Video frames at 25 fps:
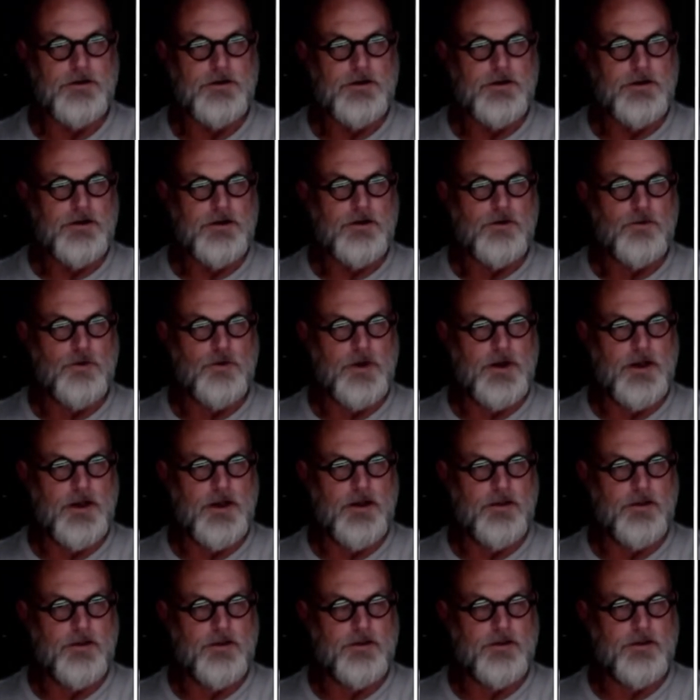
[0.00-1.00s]

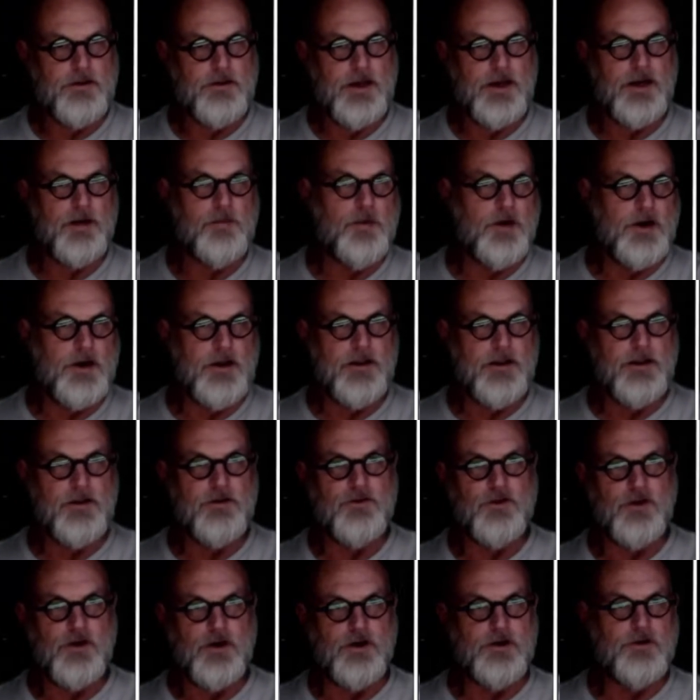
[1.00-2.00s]
with anybody
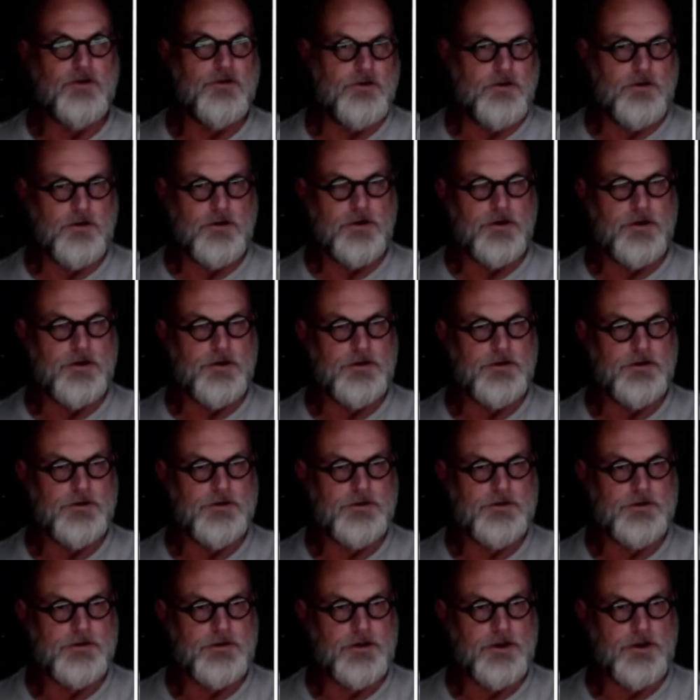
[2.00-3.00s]
that's on your
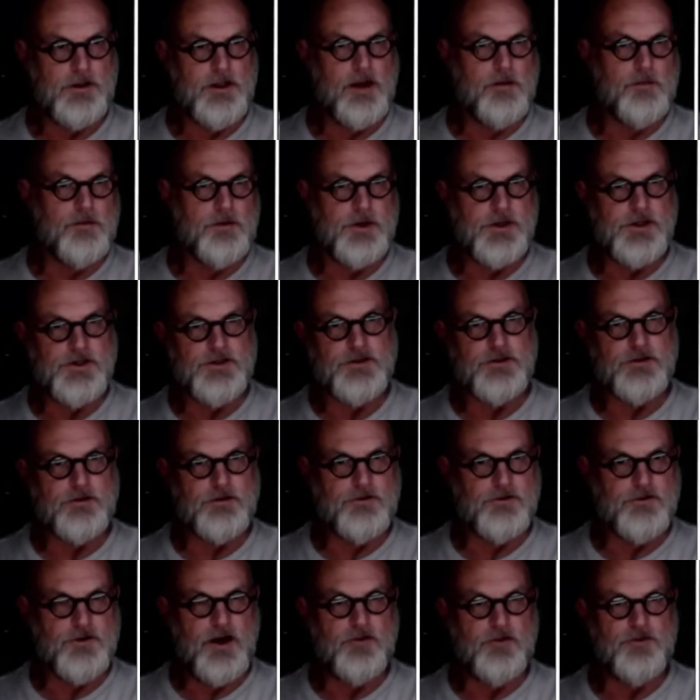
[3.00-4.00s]
collaboration
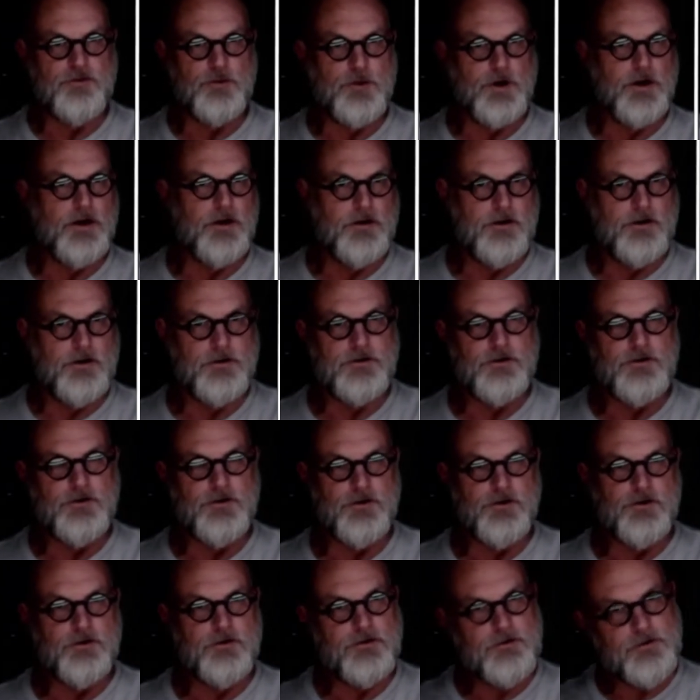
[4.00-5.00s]
software,
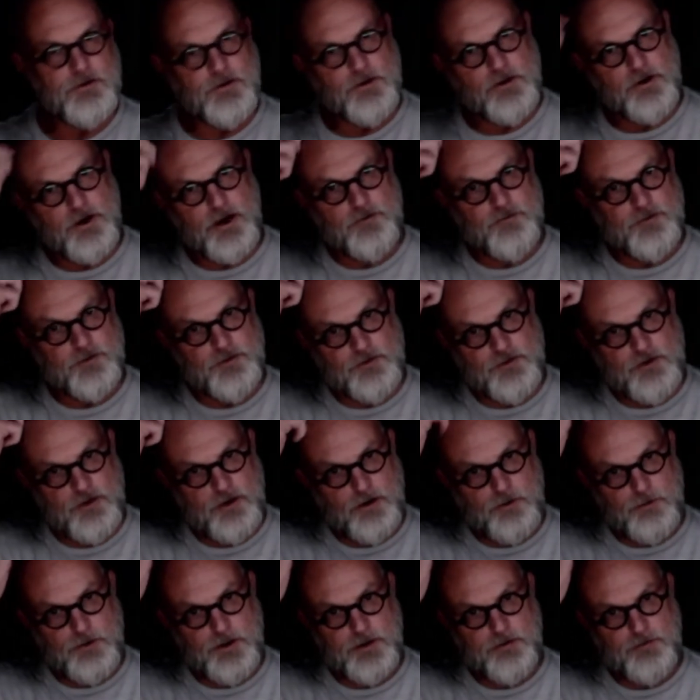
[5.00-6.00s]
your conference
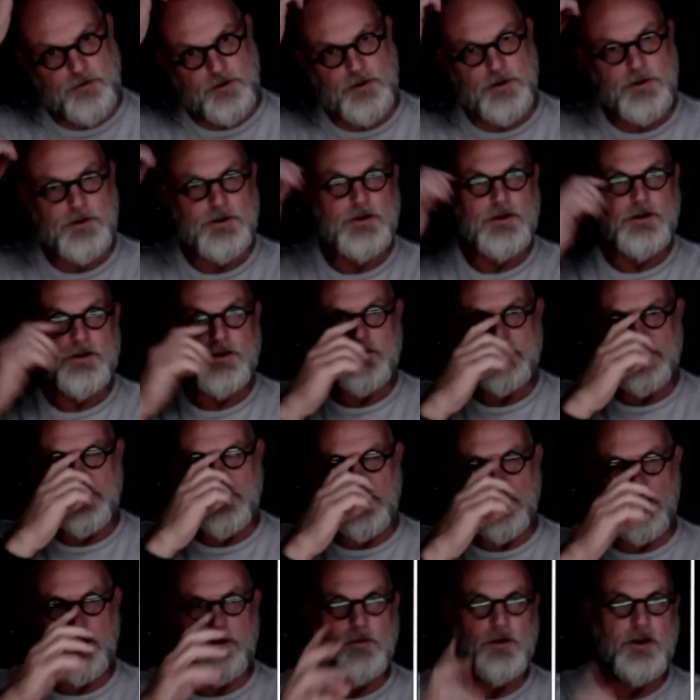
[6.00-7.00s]
call, whatever. So
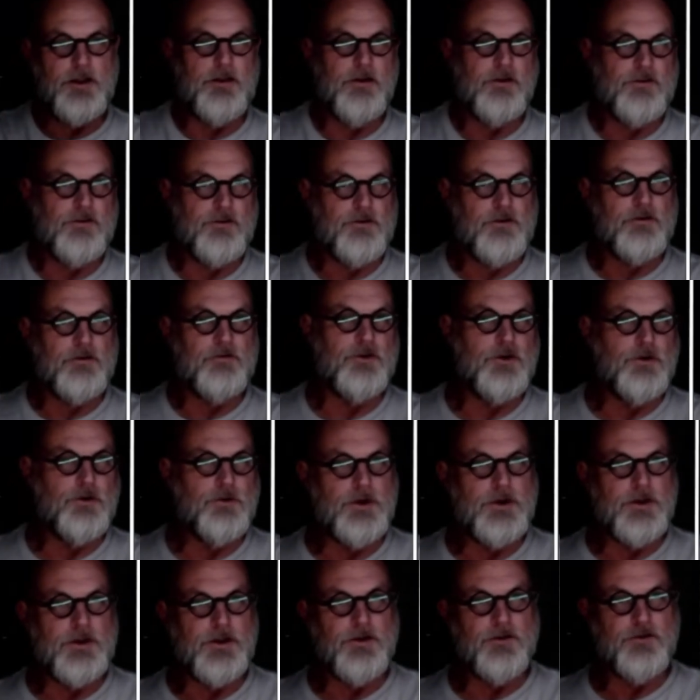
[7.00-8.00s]
anybody that's
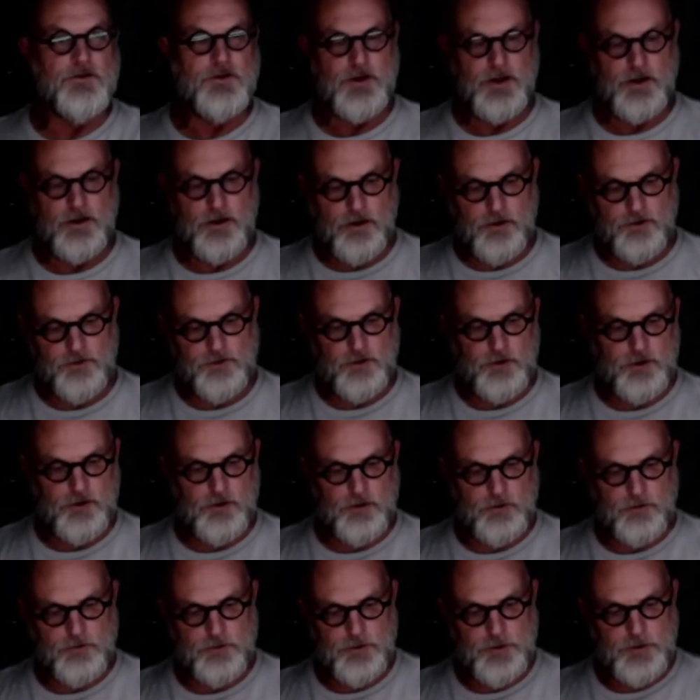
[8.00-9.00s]
viewing this can
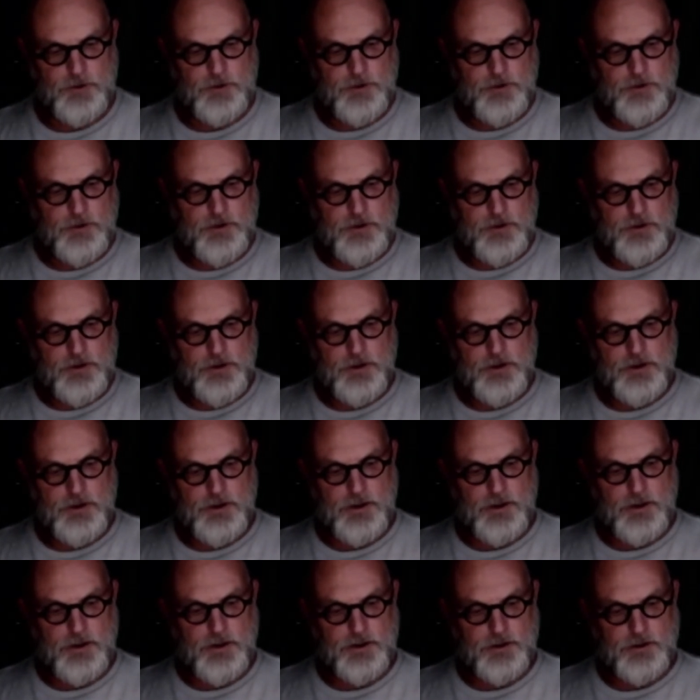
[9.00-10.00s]
also,
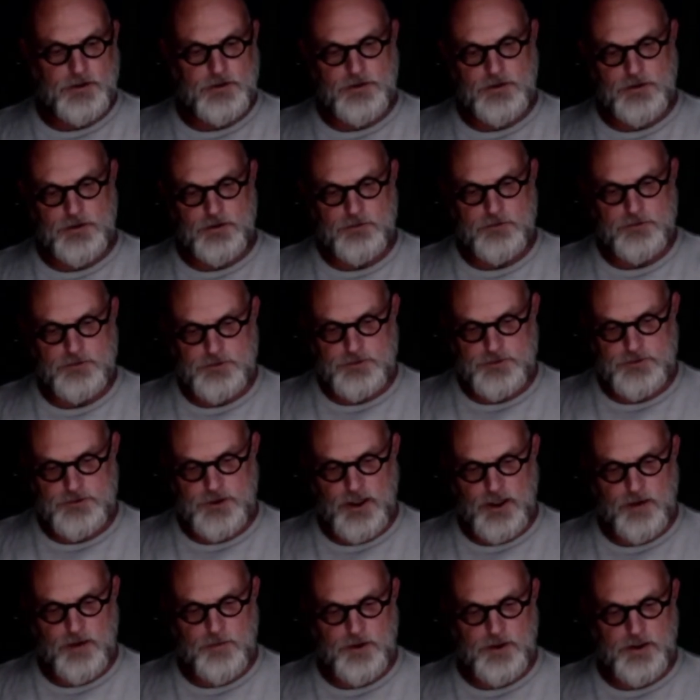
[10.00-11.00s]

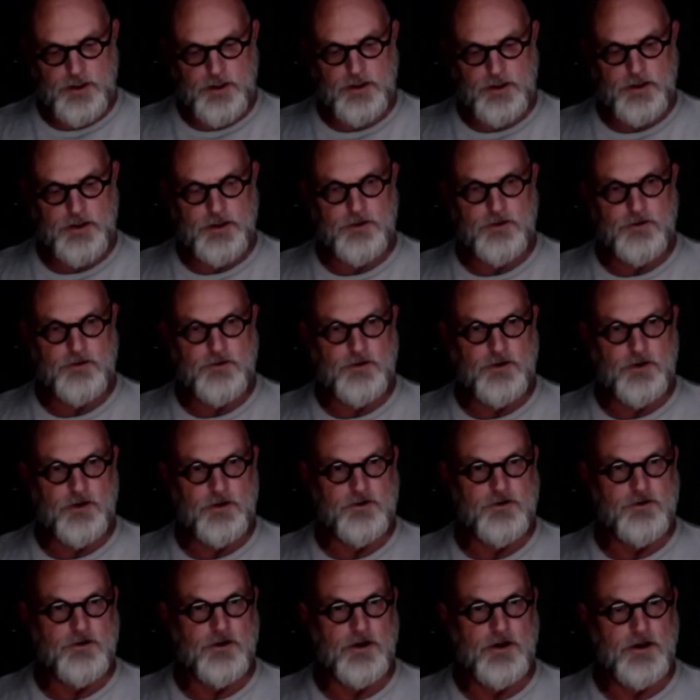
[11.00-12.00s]
chime in and
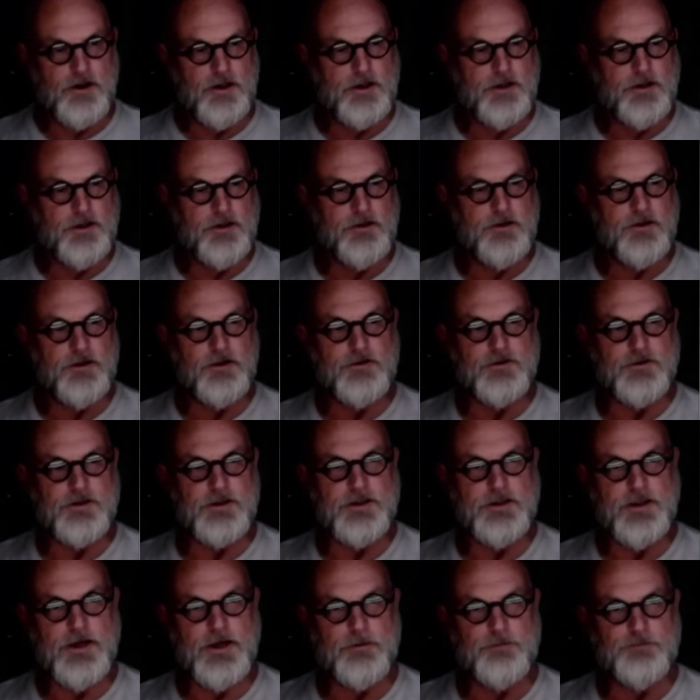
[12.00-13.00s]
start drawing and things like
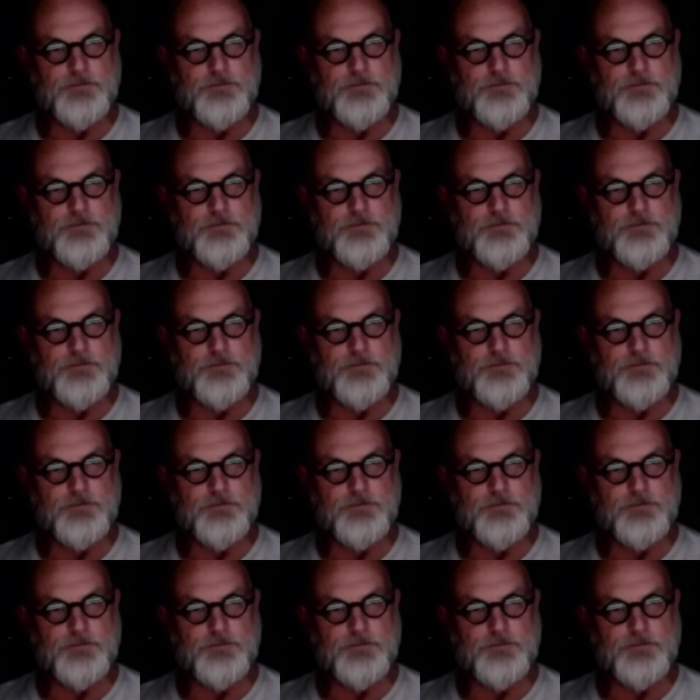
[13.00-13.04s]
that.